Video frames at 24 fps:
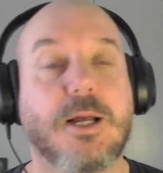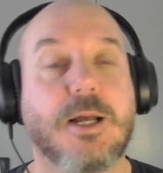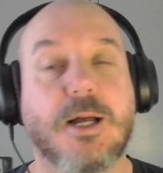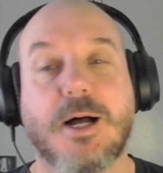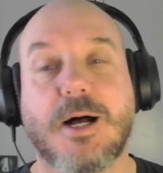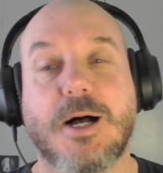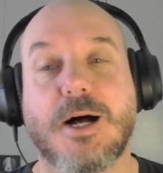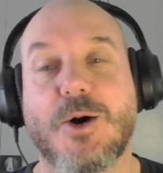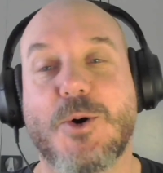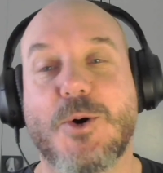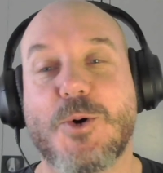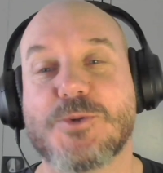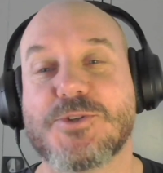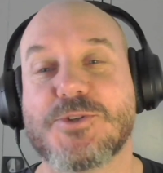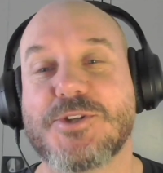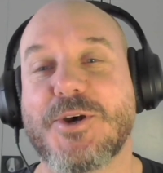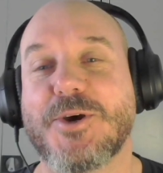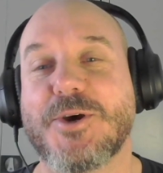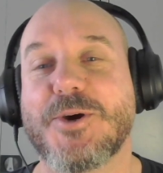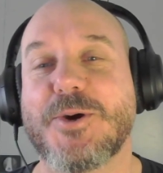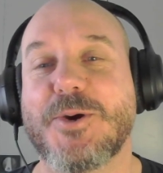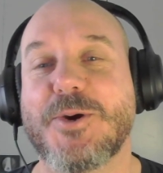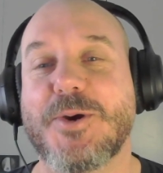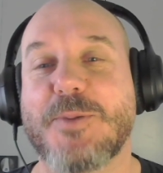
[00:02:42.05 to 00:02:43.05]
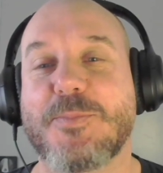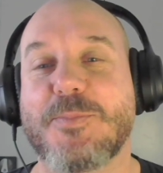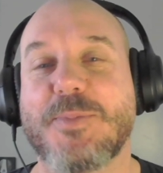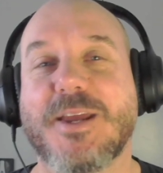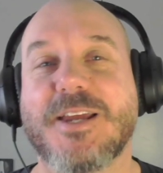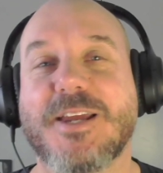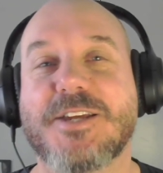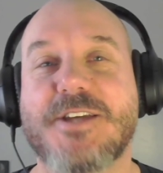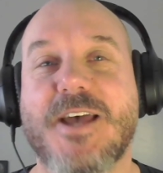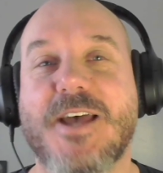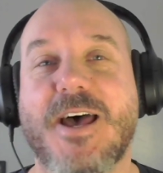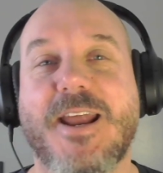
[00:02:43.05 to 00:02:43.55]
Also, a
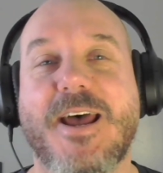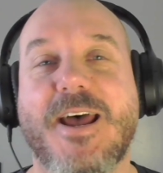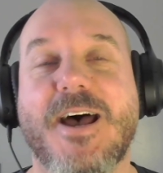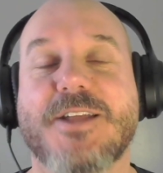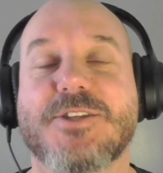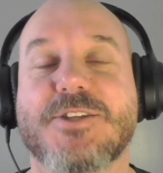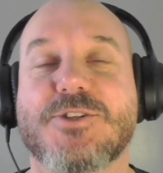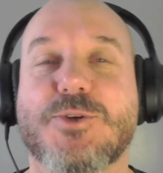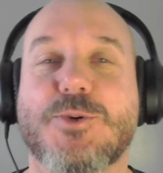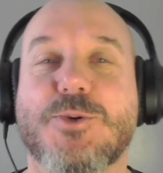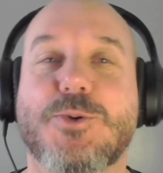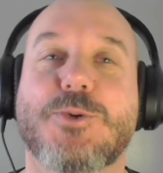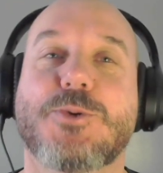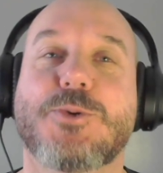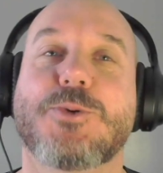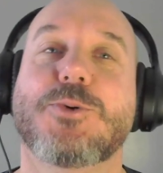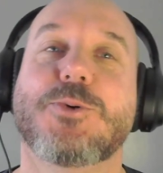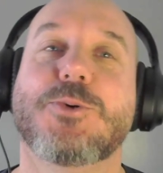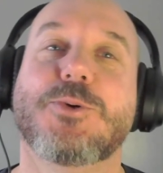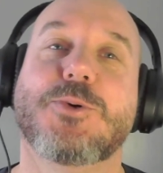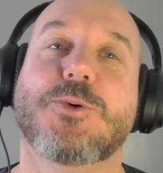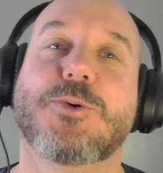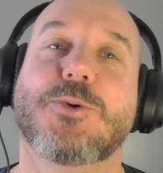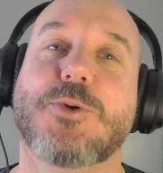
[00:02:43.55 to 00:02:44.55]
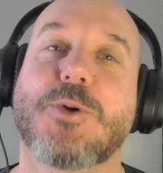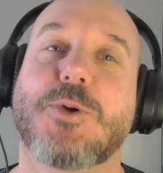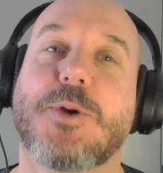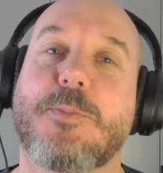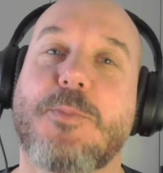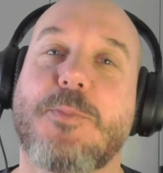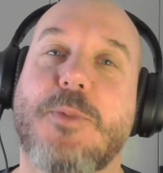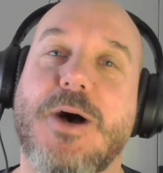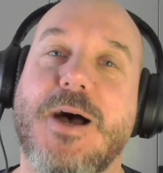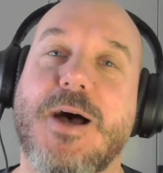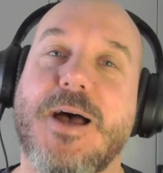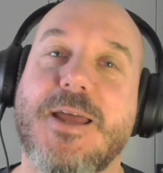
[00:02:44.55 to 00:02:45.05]
big shout out to
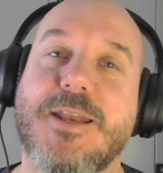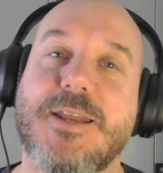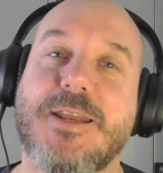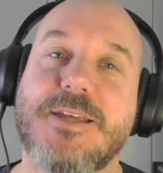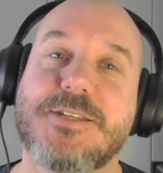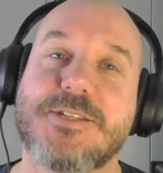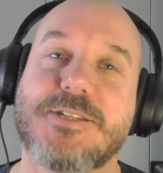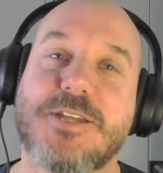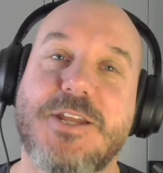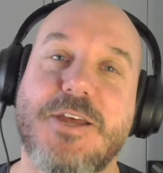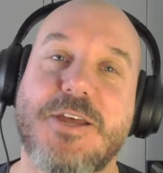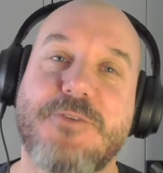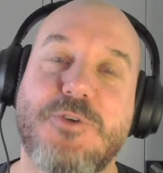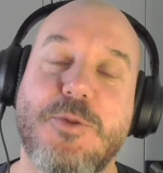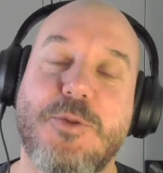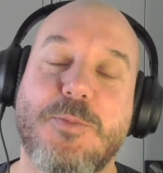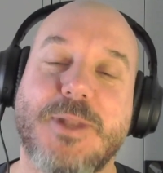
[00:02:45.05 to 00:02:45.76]
my niece and nephew,